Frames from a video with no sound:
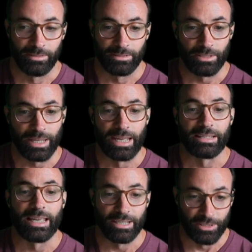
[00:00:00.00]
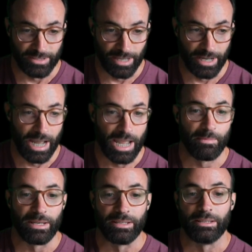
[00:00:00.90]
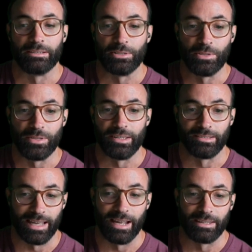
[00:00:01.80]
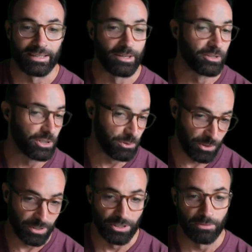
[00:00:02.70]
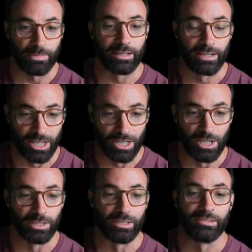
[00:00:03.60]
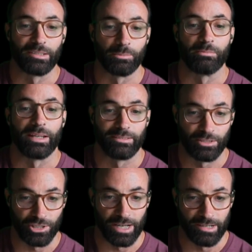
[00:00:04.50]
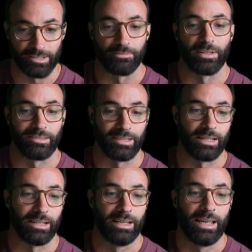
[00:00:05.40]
You can't take your time and do this, that, and the other. You all get on a big call and someone makes a change to fix it.